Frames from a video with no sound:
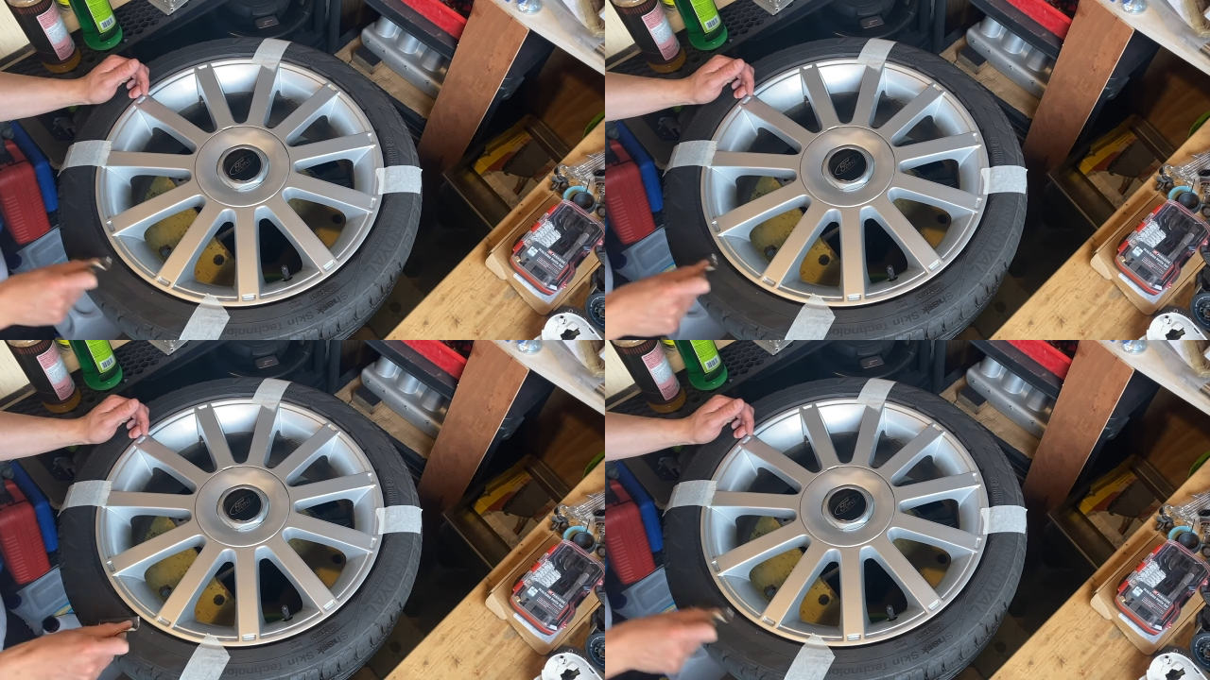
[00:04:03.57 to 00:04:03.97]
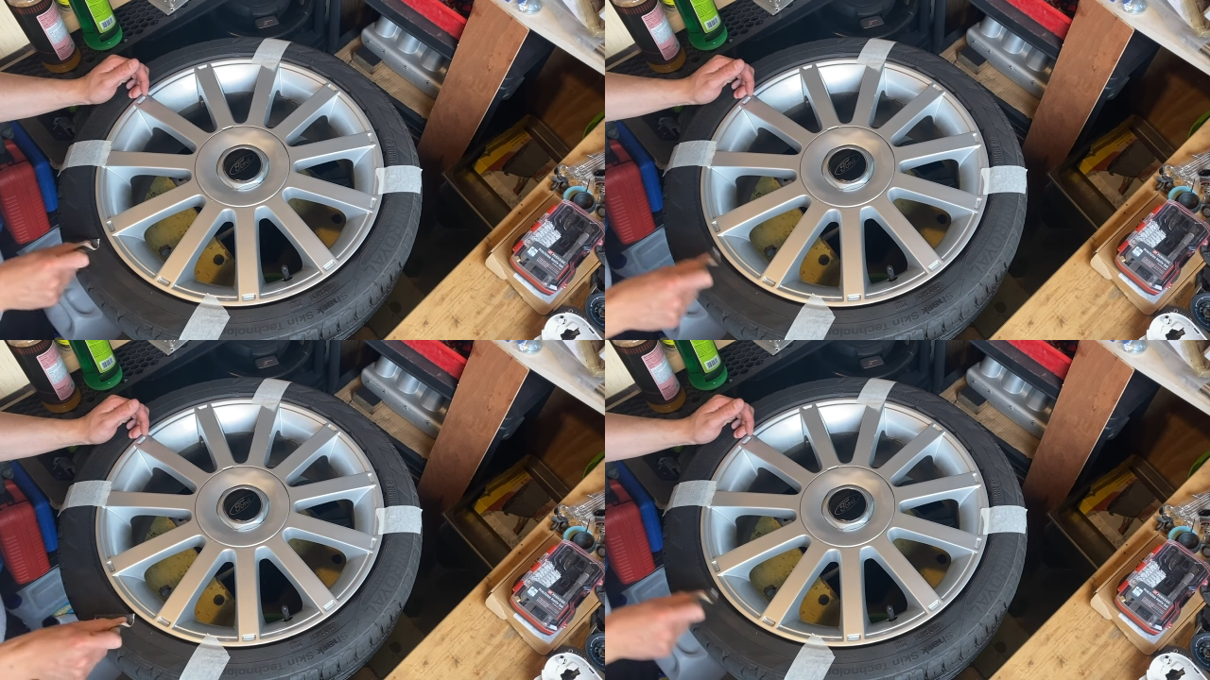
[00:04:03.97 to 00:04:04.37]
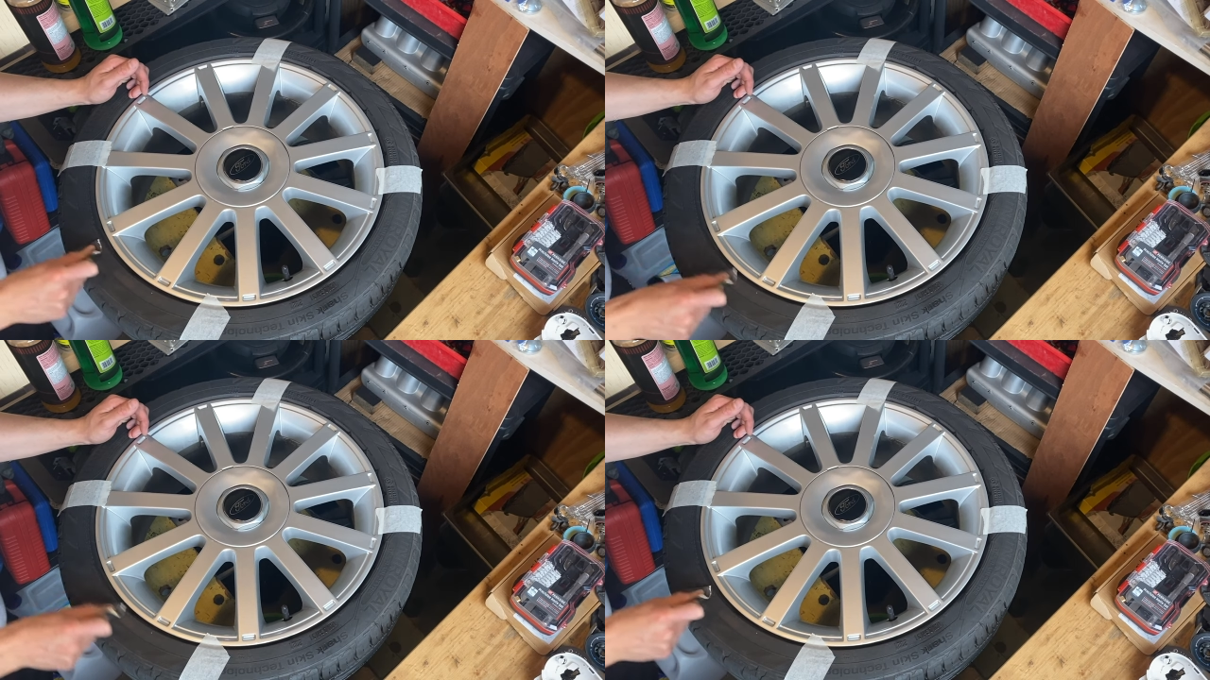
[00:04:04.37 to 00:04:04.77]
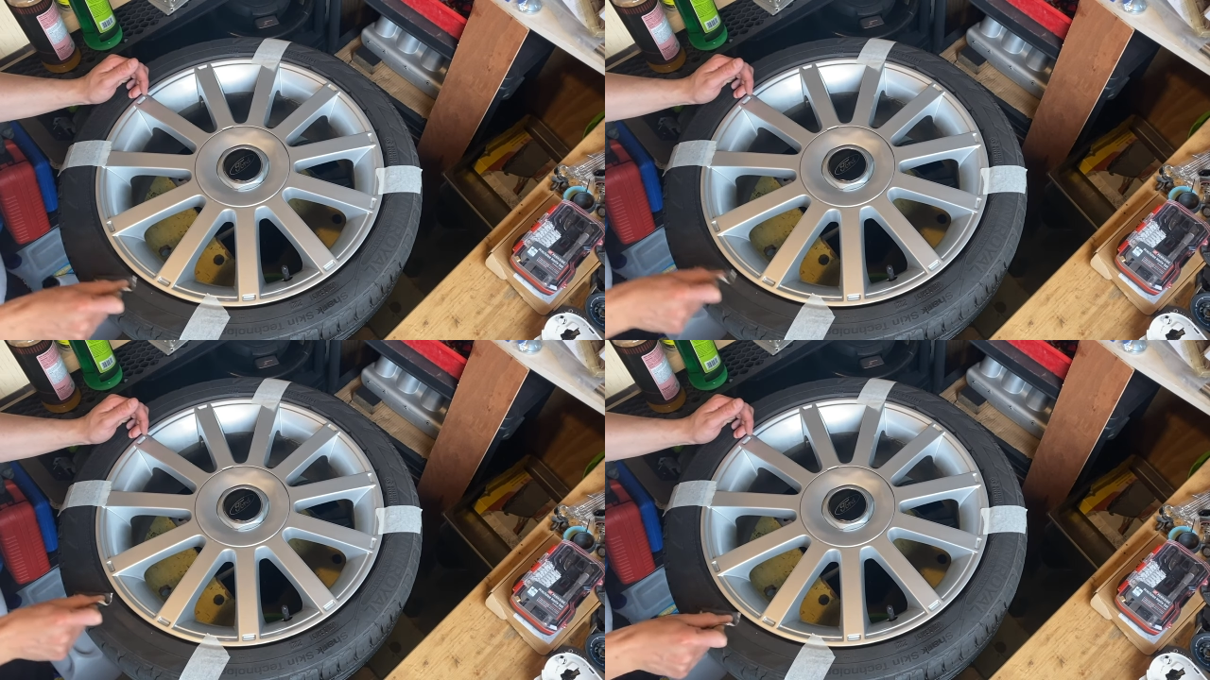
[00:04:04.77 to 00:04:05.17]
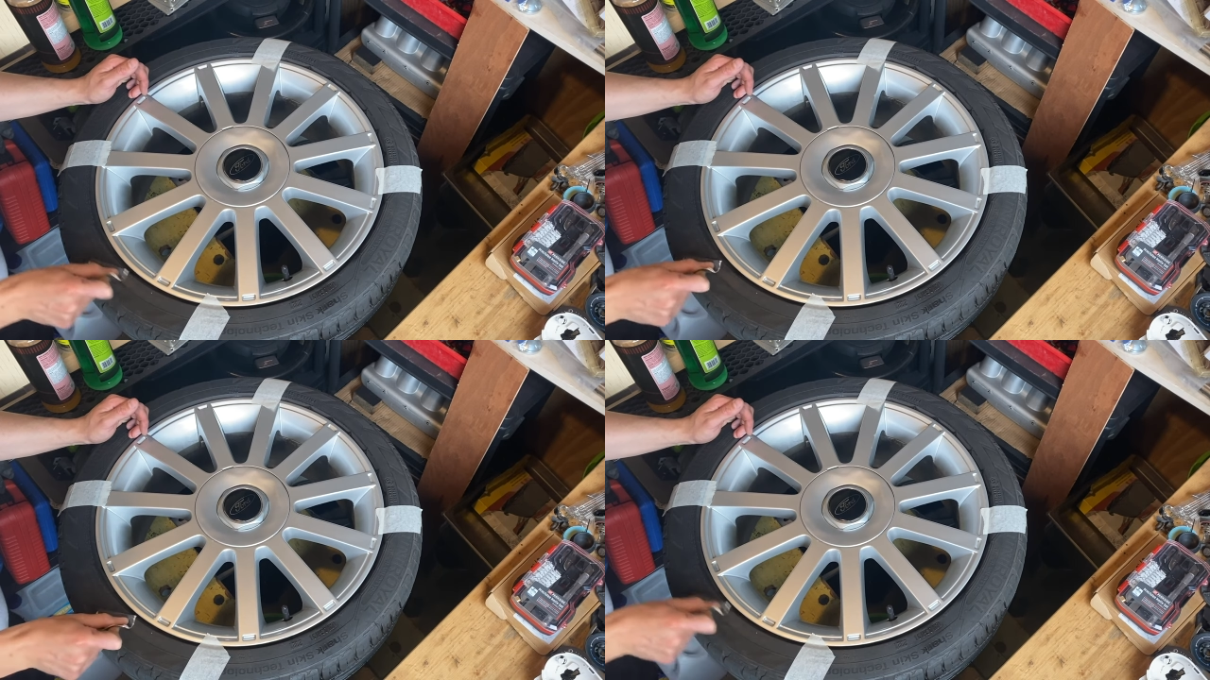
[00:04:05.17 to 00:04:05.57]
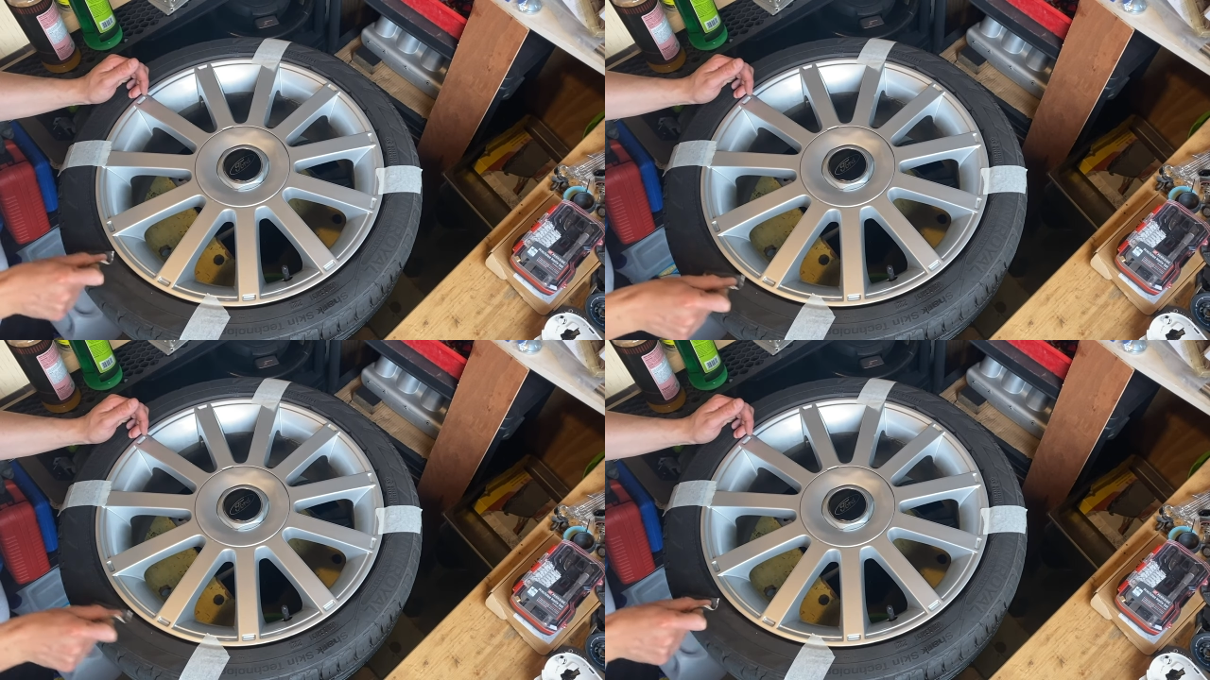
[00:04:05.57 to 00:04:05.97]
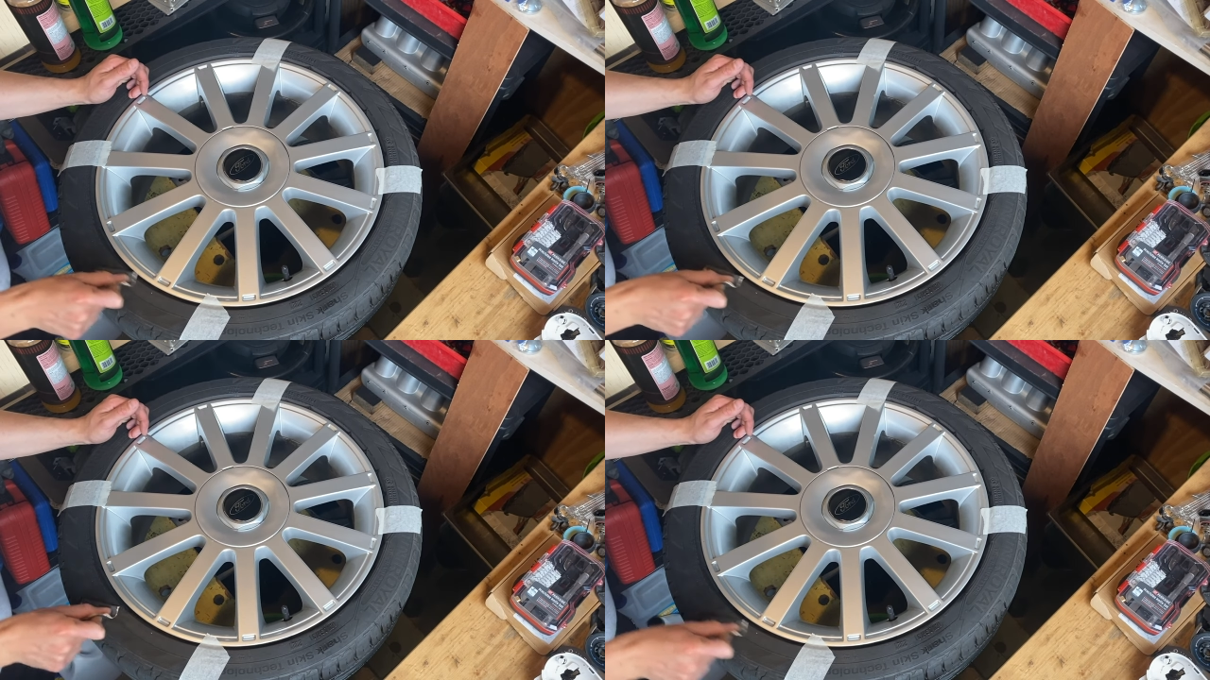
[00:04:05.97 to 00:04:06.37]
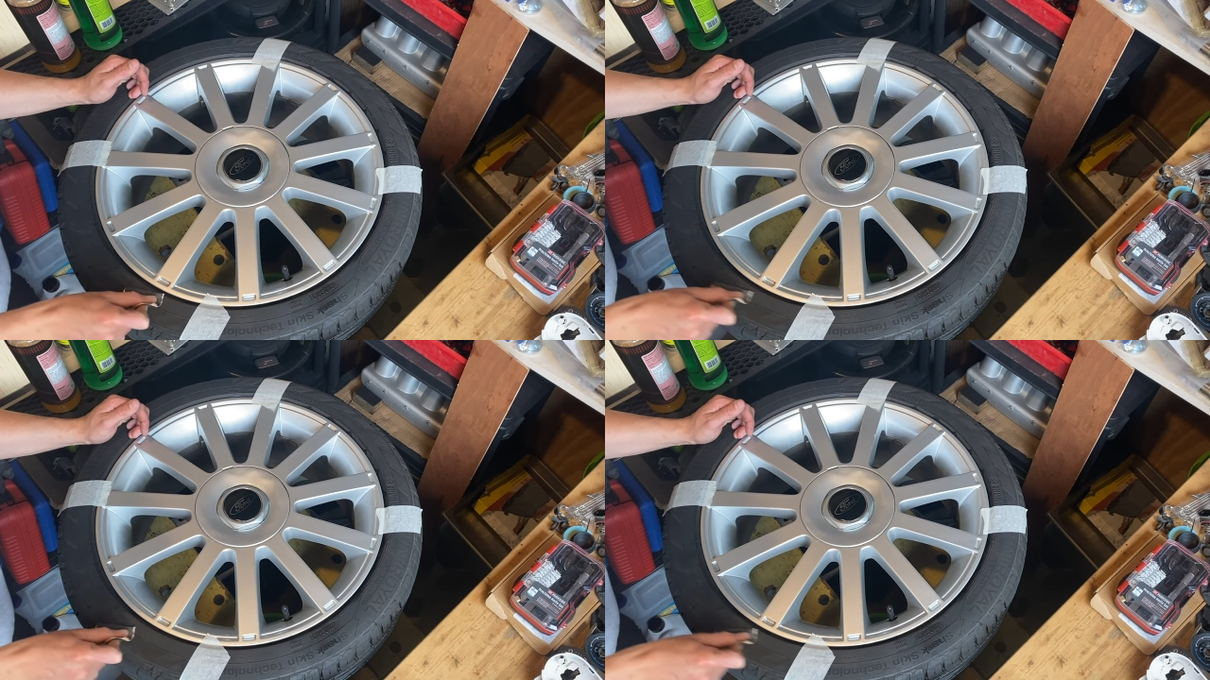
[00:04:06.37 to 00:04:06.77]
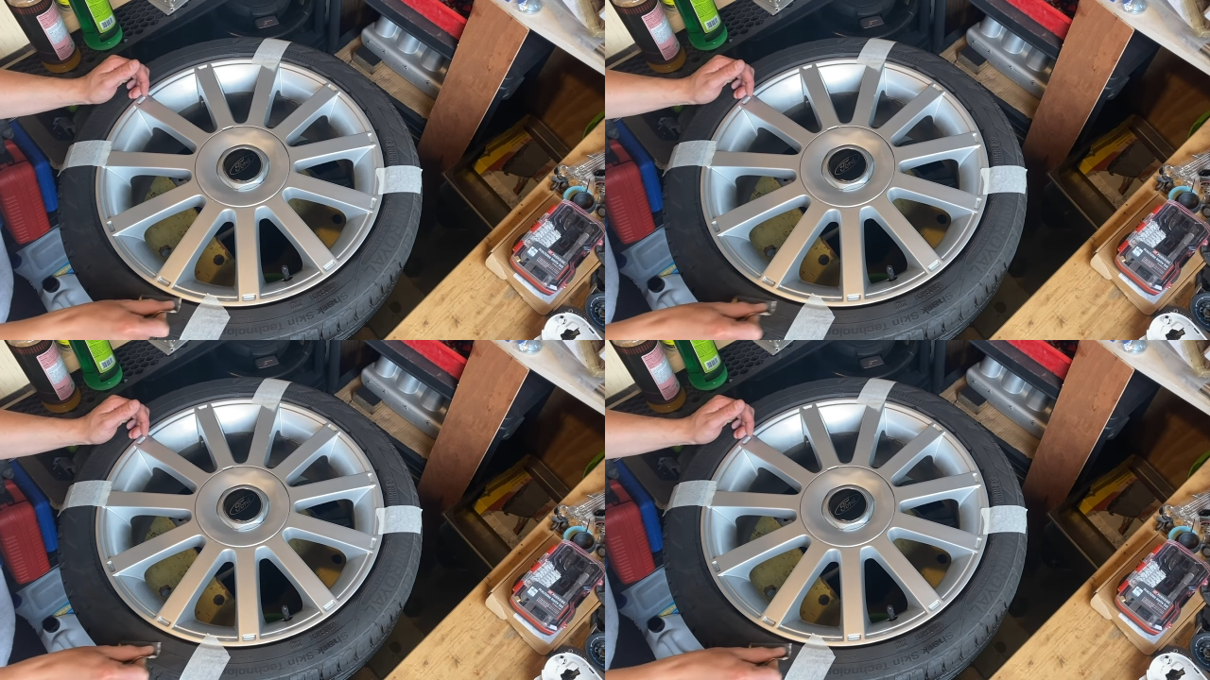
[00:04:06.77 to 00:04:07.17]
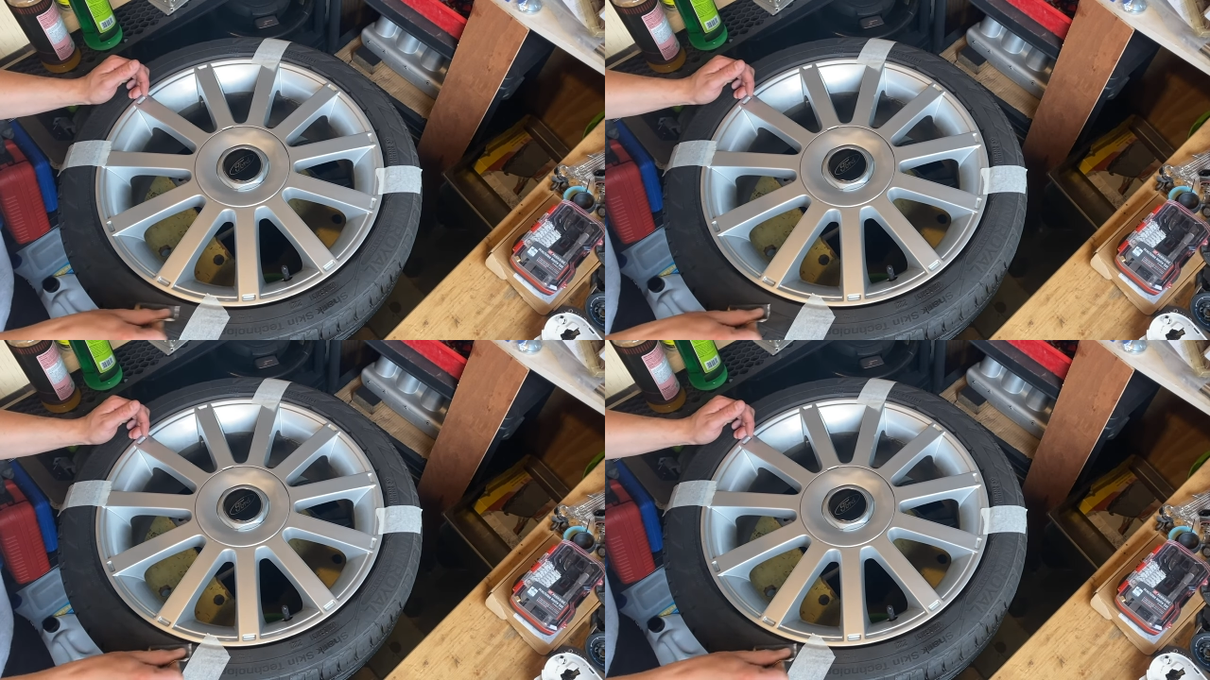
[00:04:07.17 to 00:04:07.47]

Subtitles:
(no speaker visible)